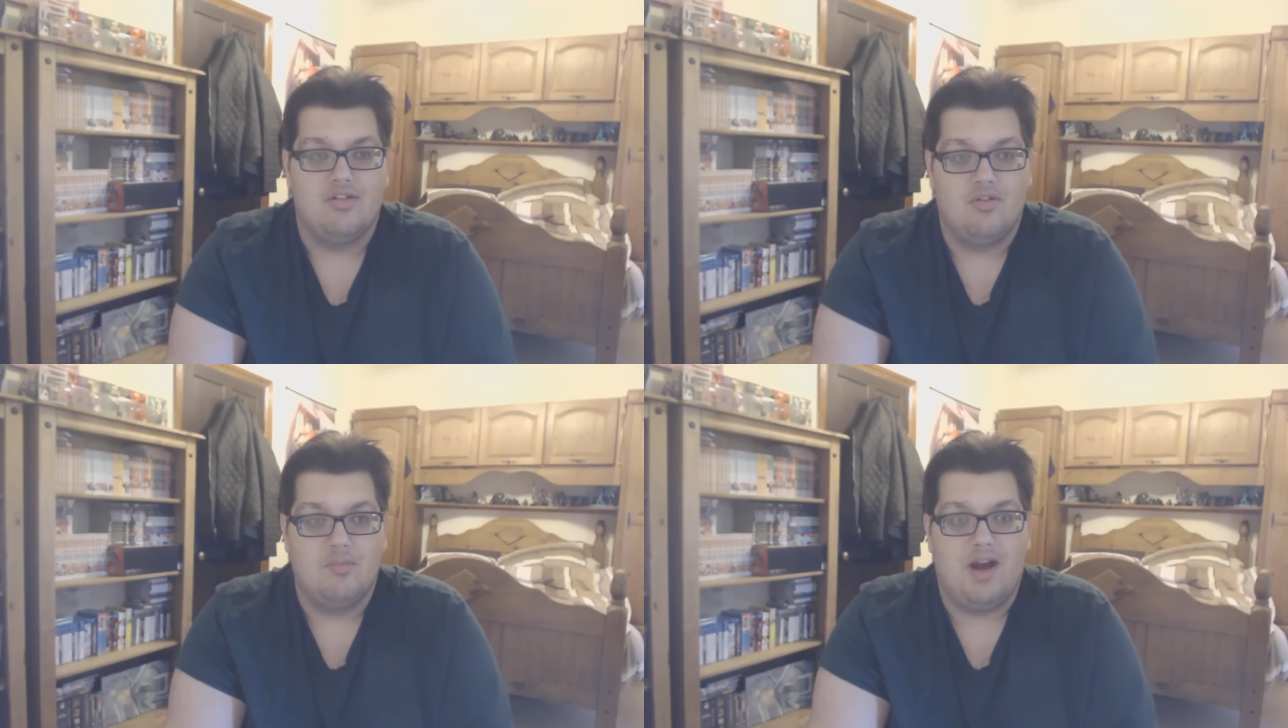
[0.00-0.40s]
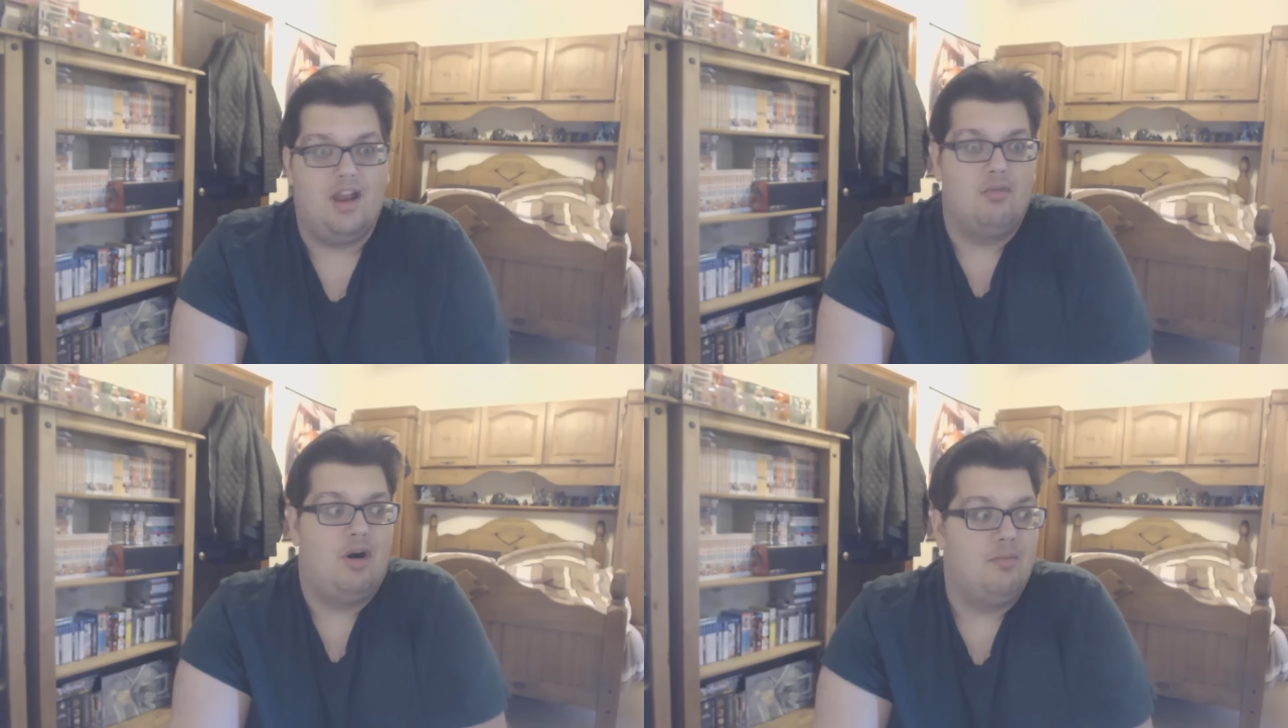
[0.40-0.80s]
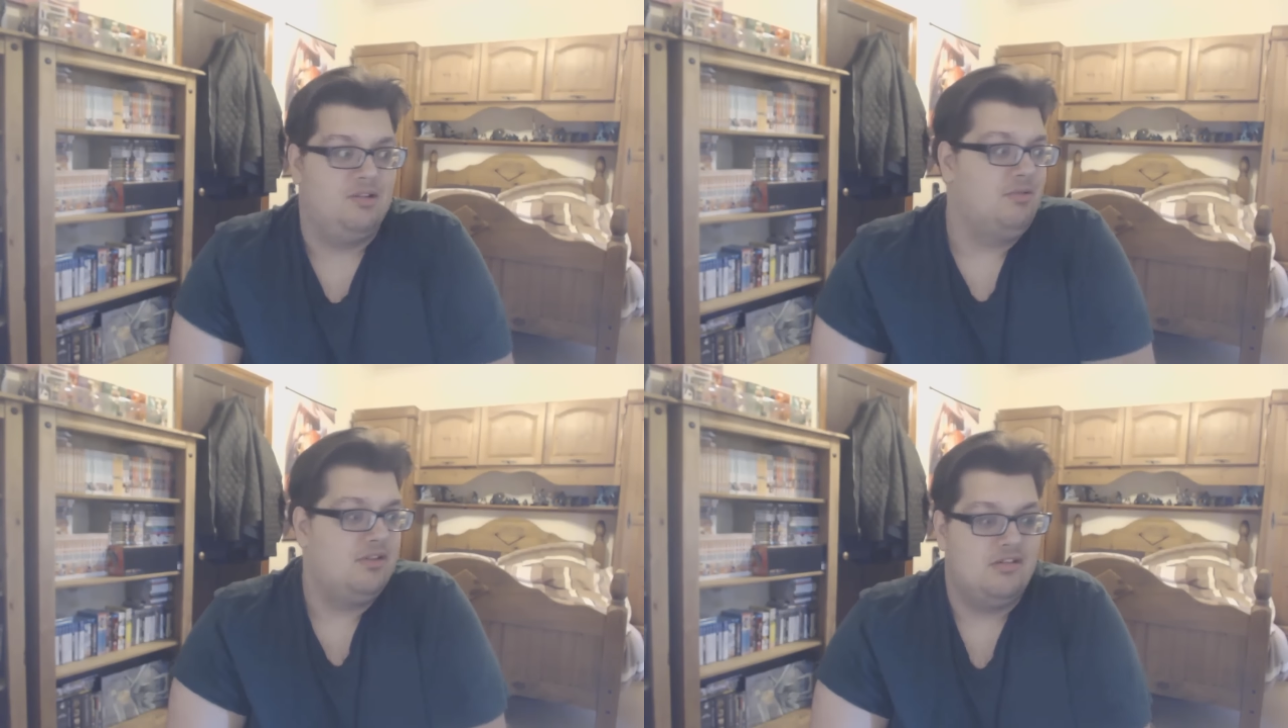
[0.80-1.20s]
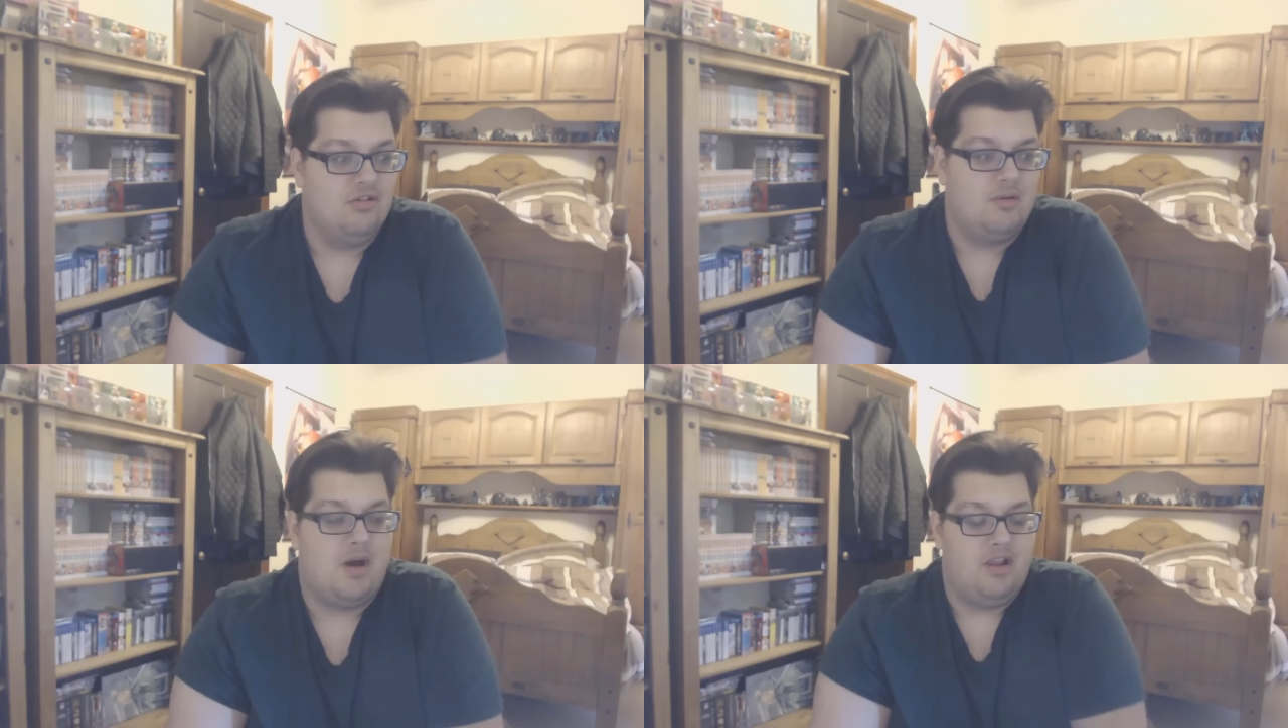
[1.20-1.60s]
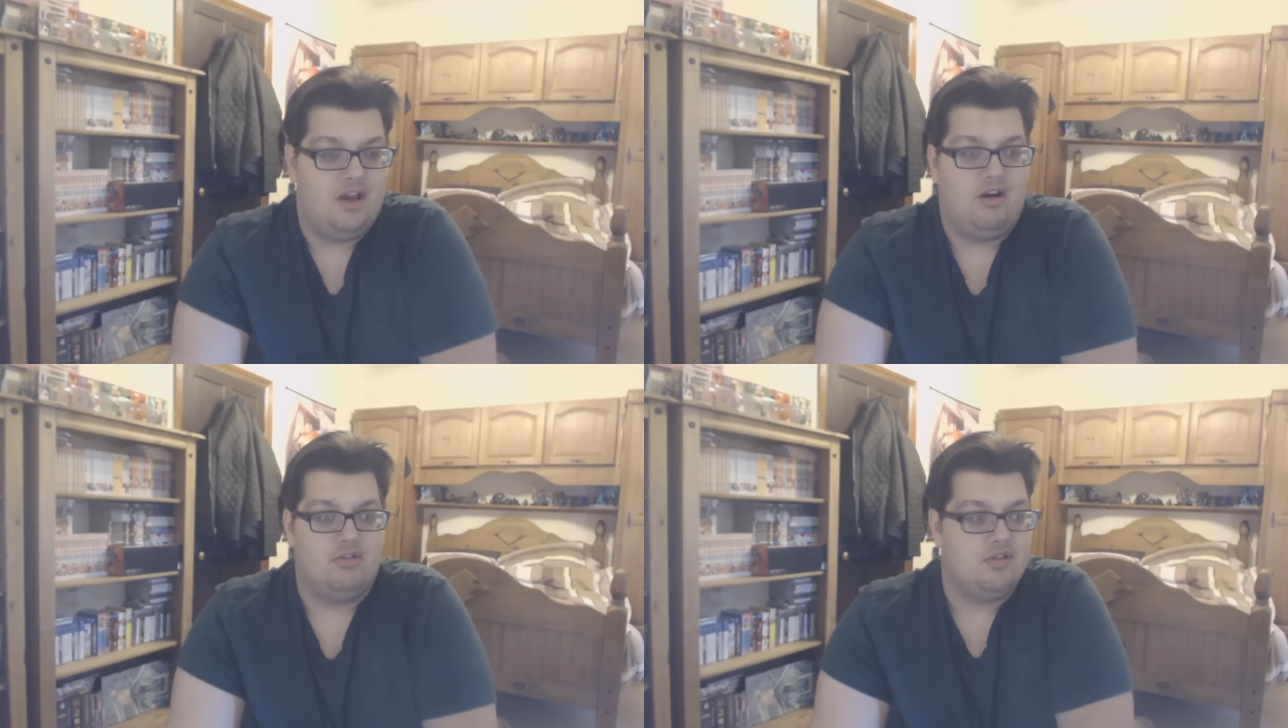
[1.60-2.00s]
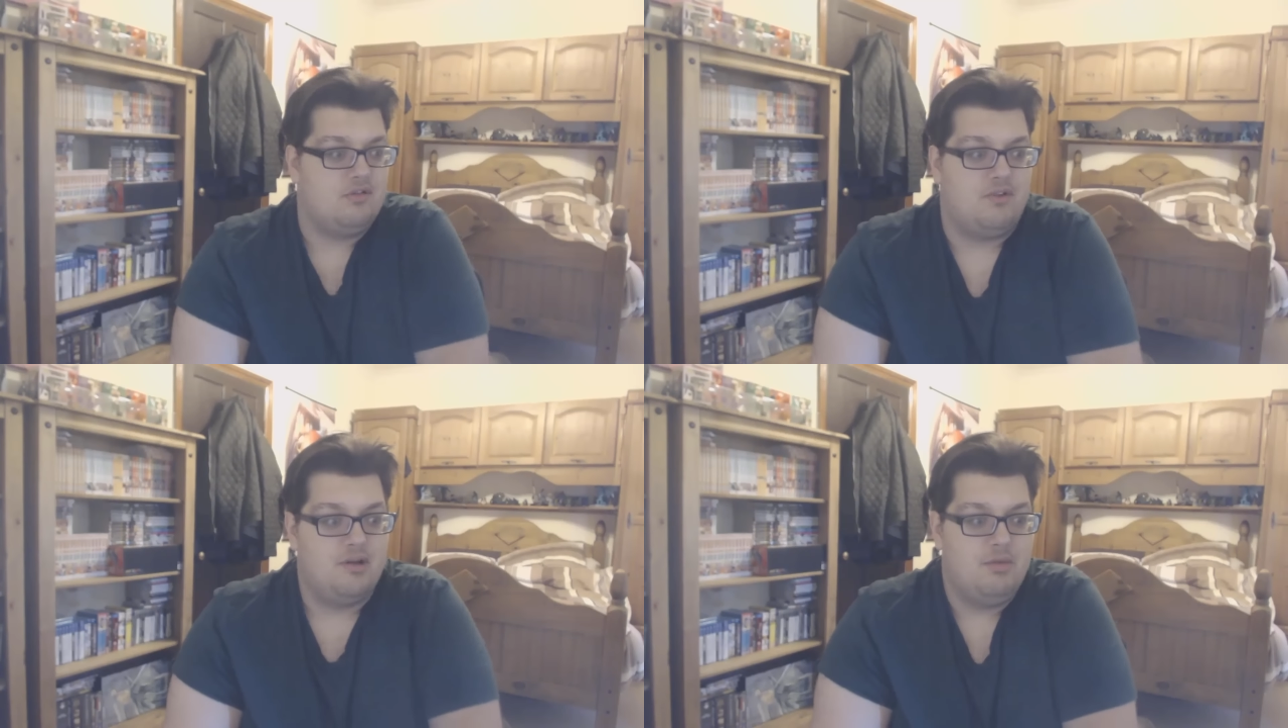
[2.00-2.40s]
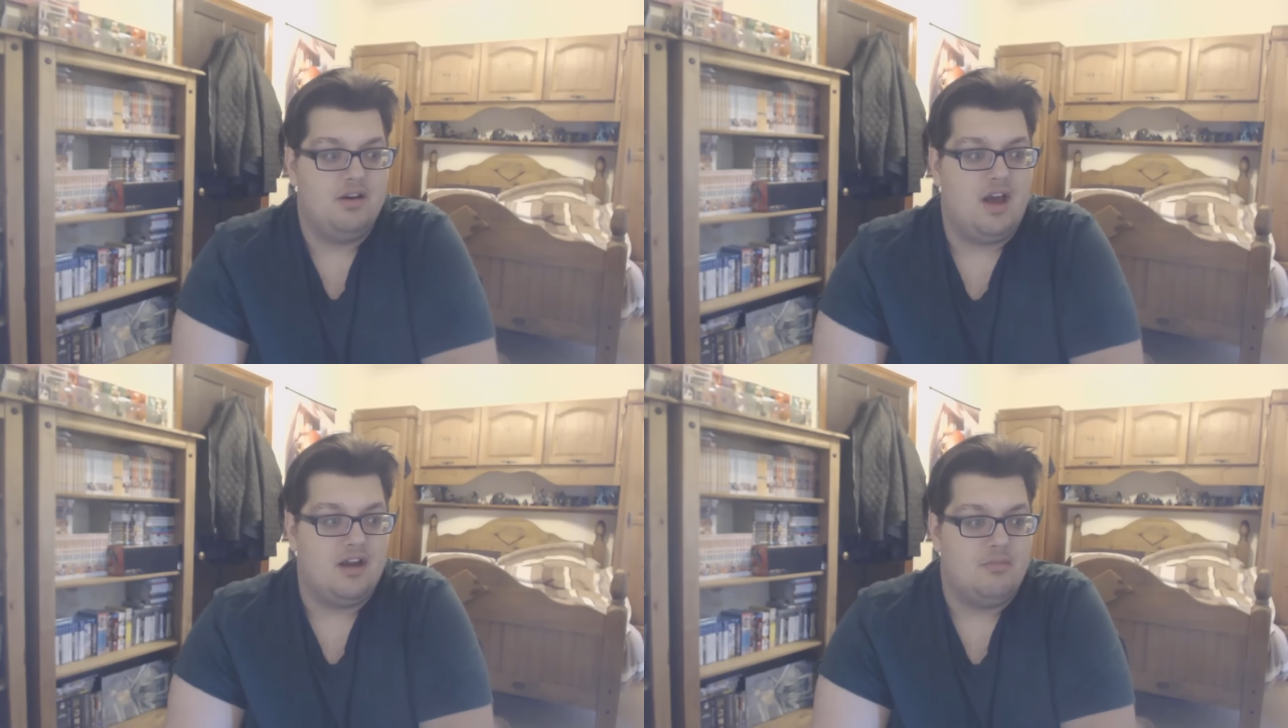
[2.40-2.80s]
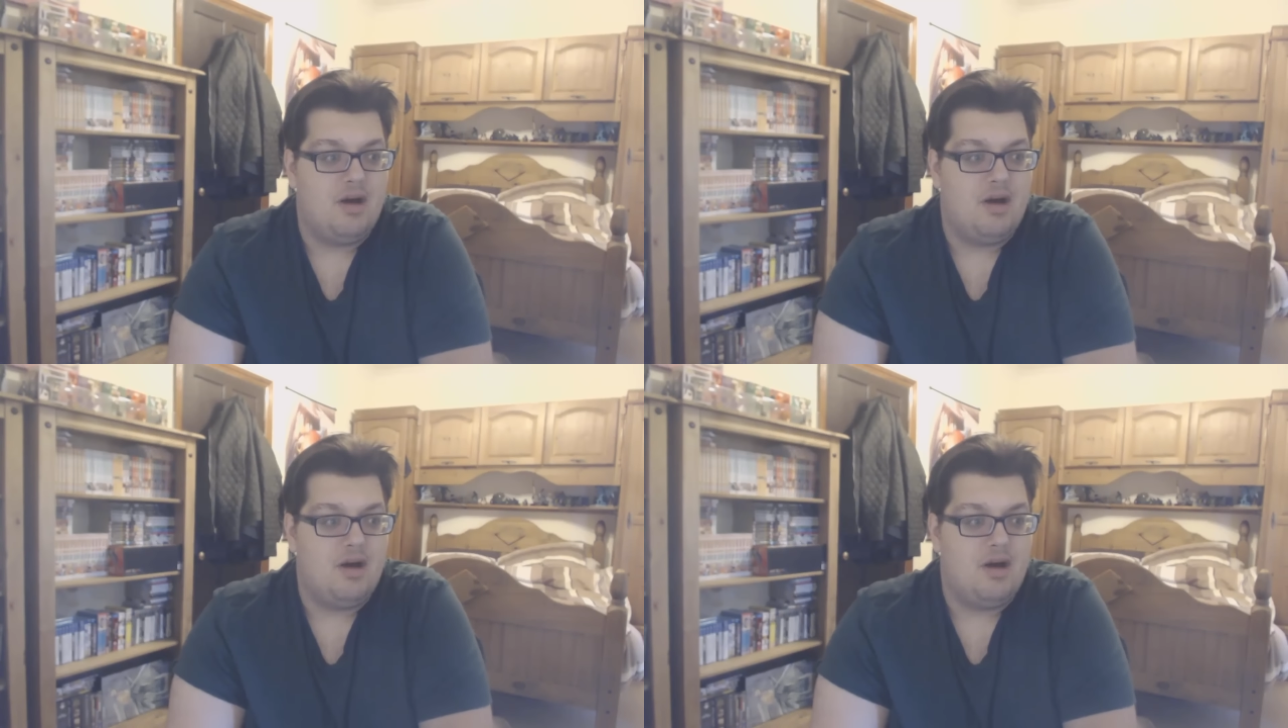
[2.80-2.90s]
Just talking about, like, what am I supposed to talk about? Like, oh, just a fucking mangaka.